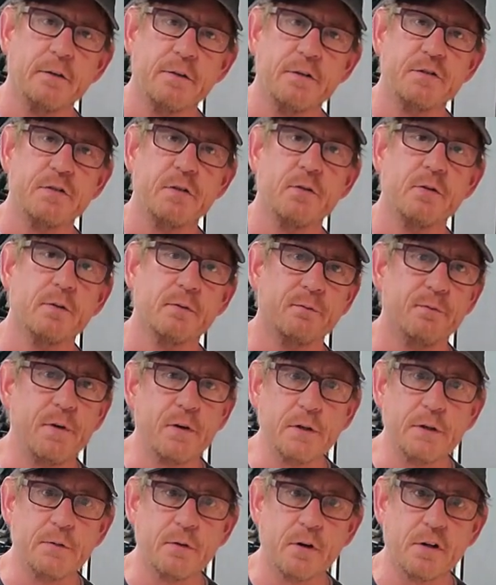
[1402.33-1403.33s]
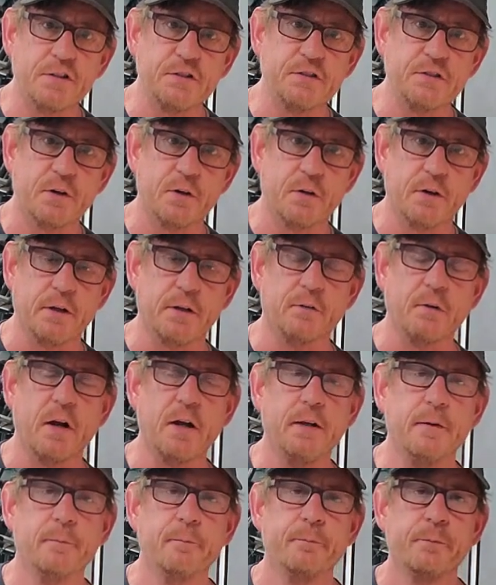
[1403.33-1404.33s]
So they're very, very sturdy,
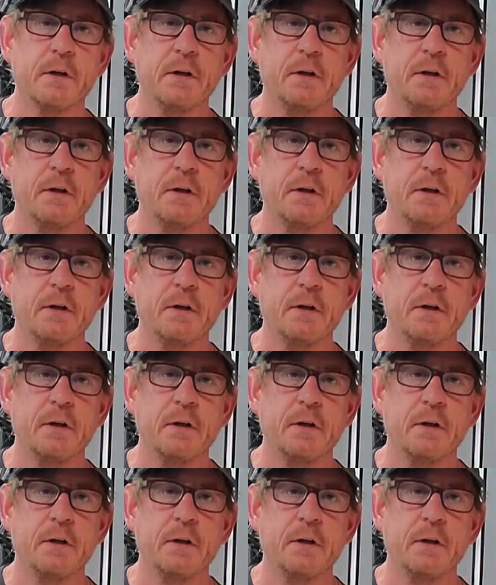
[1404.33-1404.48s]
right?